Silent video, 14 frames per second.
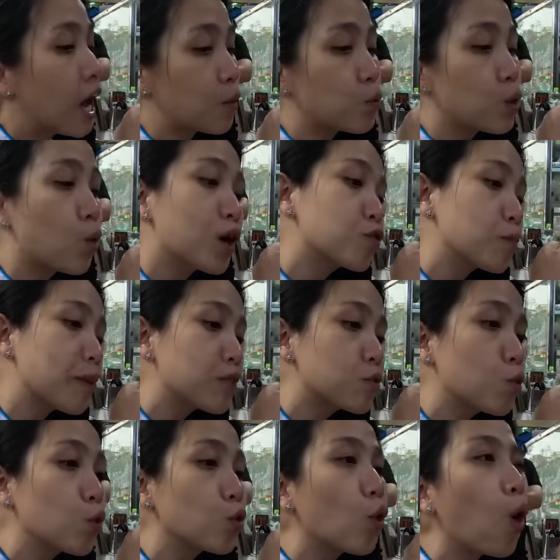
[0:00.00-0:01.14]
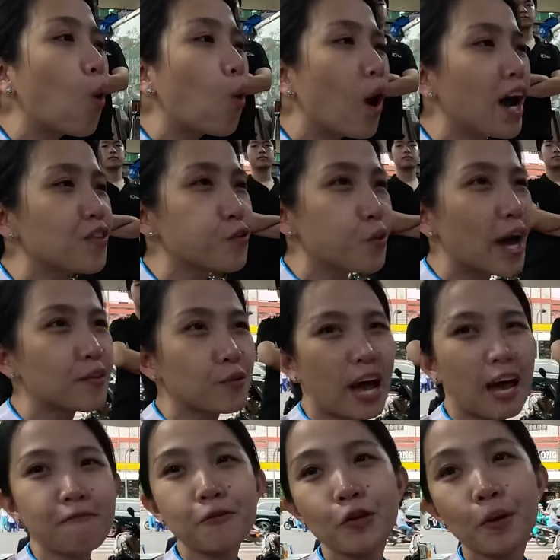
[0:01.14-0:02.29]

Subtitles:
and we want to make sure no one tries to ask